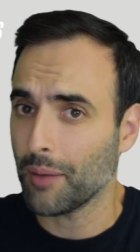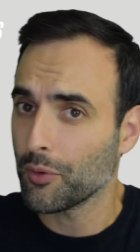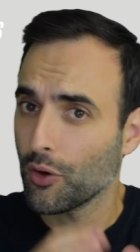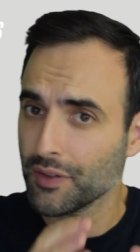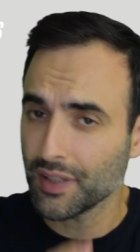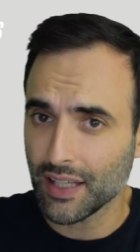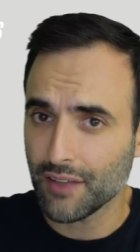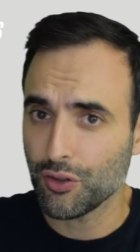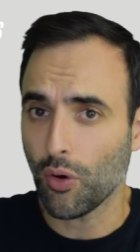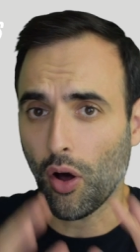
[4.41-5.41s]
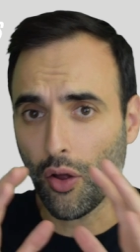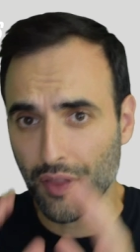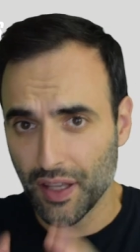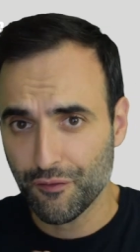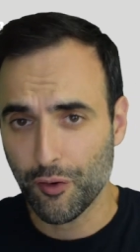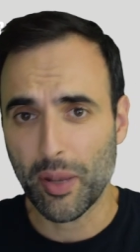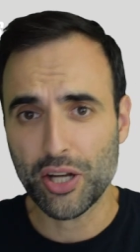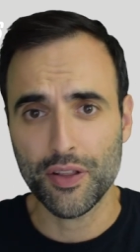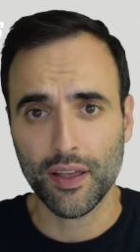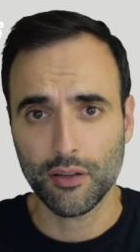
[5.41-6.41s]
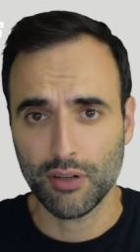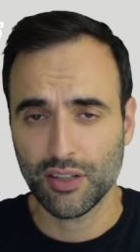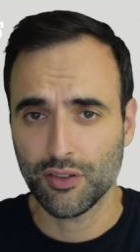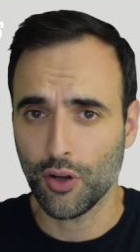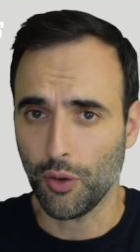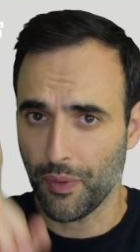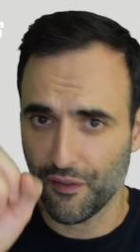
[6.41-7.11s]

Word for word: I'm going to give you all the information that you need to know.